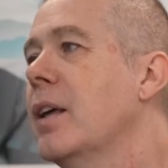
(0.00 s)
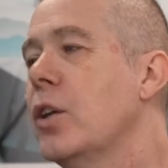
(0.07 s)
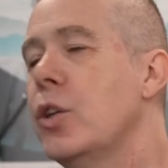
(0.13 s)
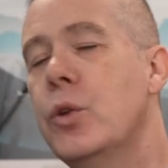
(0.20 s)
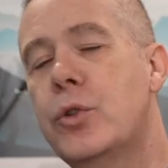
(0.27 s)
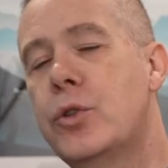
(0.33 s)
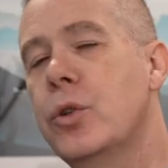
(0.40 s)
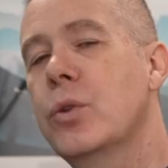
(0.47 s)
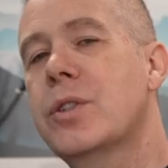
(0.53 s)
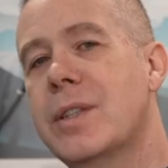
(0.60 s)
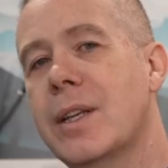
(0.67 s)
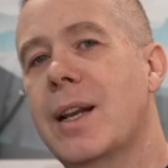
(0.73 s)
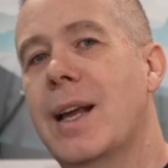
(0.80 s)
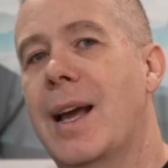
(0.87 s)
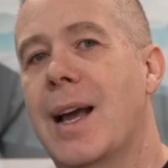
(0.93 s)
You do
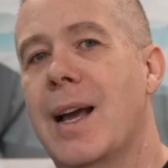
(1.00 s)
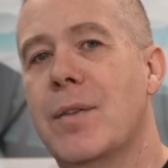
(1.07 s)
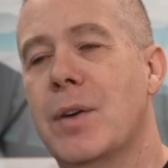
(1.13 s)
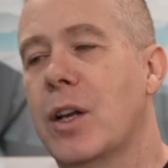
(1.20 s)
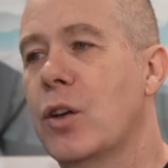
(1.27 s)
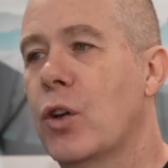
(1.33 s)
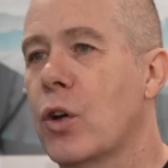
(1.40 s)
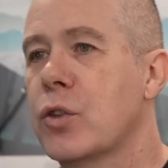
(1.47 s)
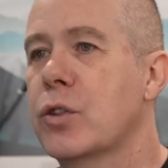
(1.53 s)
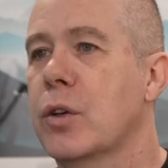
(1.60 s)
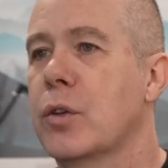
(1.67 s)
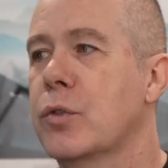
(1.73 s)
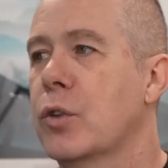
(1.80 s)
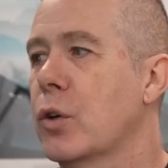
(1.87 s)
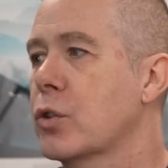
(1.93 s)
still have a lot
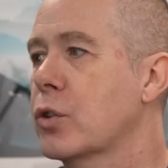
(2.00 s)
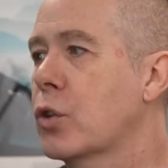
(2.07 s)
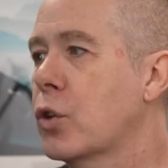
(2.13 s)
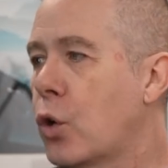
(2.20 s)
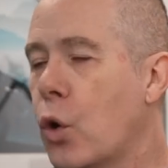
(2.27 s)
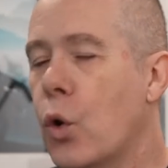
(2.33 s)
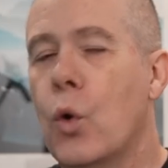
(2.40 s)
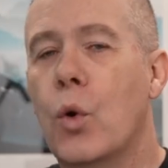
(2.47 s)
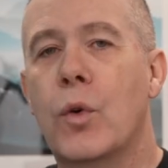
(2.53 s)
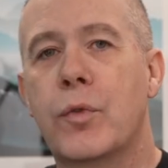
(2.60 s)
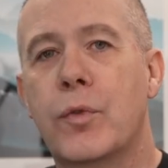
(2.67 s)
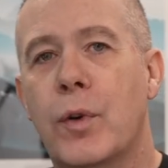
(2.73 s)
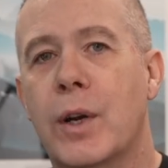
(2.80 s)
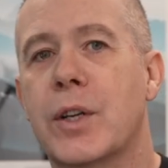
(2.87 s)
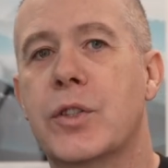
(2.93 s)
of those core
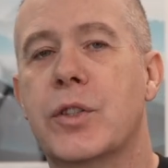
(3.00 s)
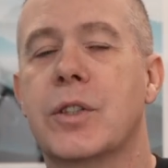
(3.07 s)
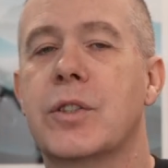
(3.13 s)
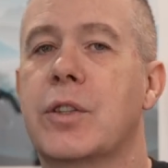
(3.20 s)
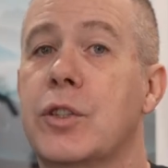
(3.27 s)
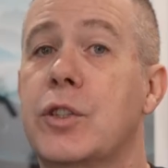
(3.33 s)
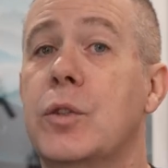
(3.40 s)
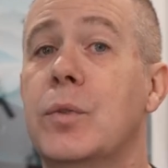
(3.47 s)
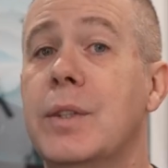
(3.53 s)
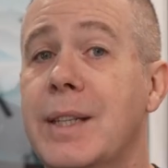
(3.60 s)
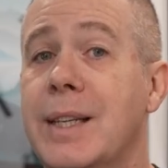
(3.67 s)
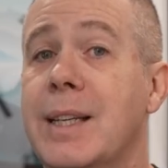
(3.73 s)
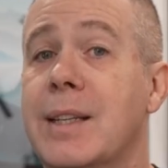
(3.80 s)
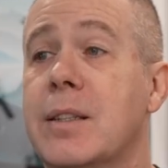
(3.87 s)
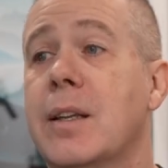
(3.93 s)
functions that you
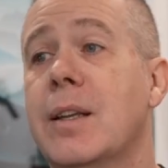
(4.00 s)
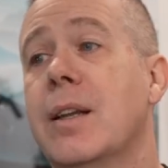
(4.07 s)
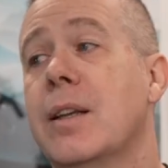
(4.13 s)
need